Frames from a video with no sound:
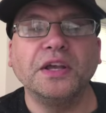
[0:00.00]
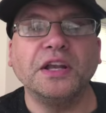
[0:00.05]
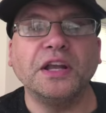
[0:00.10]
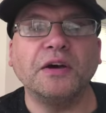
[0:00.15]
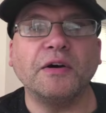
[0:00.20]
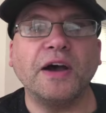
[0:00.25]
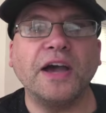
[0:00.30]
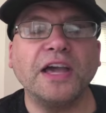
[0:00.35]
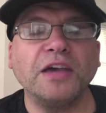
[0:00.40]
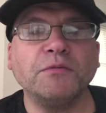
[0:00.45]

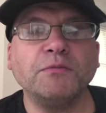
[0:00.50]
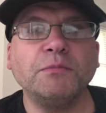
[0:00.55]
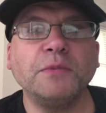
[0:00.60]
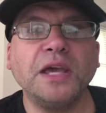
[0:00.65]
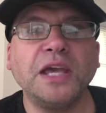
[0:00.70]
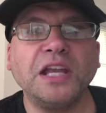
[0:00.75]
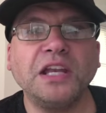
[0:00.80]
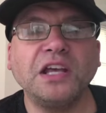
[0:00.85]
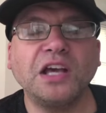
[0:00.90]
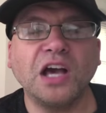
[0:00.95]
Now, I have
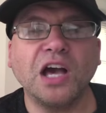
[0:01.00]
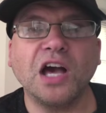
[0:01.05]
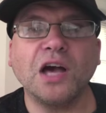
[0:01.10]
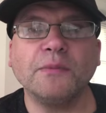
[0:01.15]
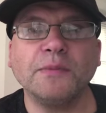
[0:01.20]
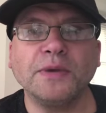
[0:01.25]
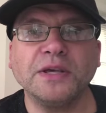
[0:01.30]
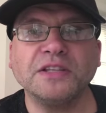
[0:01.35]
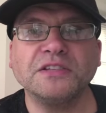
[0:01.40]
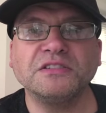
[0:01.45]
made
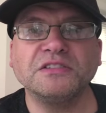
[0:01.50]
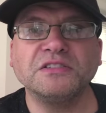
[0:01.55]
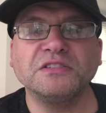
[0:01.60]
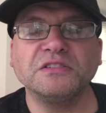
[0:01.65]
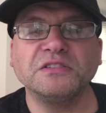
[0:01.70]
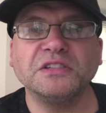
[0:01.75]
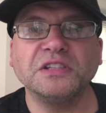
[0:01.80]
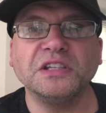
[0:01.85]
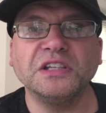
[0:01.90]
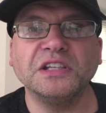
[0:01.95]

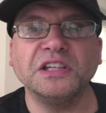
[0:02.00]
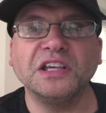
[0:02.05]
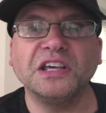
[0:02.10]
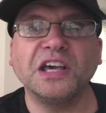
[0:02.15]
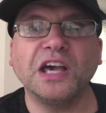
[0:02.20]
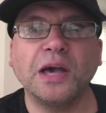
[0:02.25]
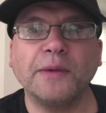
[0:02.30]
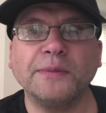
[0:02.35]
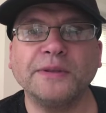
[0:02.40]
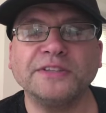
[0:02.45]
comments in the
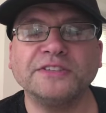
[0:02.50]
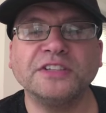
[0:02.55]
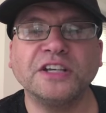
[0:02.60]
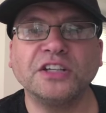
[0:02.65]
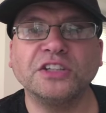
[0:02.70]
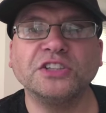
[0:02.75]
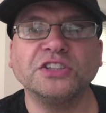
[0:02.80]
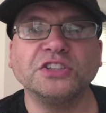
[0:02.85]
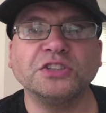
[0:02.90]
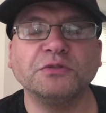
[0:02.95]
comment
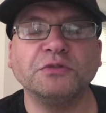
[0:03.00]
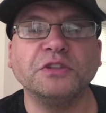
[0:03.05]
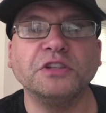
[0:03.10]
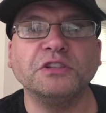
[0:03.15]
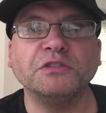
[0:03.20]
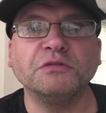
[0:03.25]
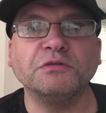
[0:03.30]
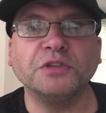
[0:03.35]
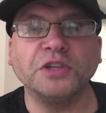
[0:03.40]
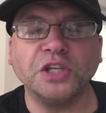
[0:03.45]
sections of
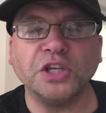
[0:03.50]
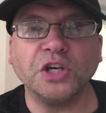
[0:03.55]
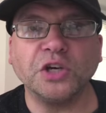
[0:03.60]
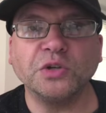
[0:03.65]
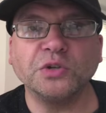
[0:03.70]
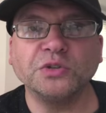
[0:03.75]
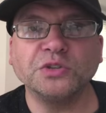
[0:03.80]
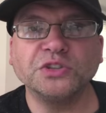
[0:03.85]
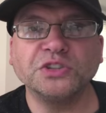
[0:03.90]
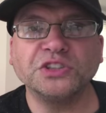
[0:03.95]
these
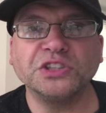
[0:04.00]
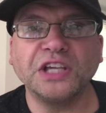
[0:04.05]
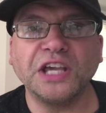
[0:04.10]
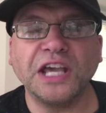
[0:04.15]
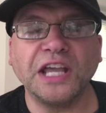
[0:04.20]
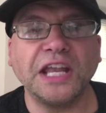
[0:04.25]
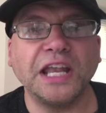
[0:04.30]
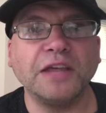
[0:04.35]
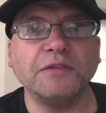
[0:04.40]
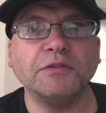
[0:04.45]
videos,
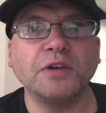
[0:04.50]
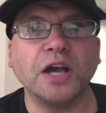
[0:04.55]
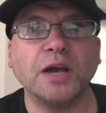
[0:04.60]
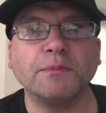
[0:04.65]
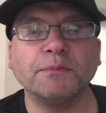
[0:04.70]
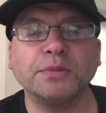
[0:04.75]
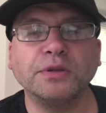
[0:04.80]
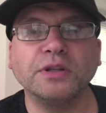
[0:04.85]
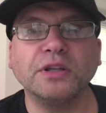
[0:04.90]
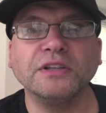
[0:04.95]
and they've
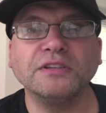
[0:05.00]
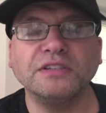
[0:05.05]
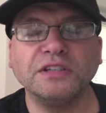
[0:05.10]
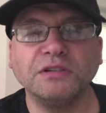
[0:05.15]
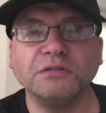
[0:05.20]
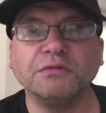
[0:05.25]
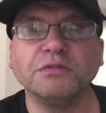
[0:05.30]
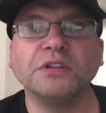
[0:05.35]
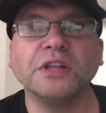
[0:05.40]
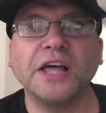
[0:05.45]
got
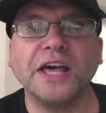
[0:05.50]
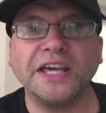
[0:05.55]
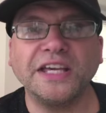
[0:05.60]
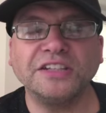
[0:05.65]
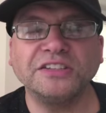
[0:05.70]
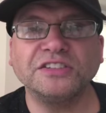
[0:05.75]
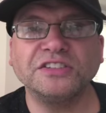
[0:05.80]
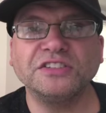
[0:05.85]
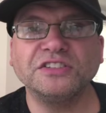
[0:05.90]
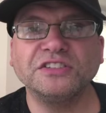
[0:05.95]
plenty of
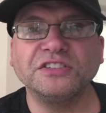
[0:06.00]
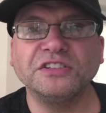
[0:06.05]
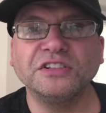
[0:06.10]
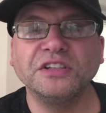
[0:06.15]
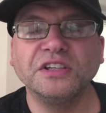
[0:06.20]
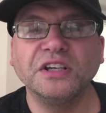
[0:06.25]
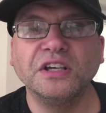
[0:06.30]
likes.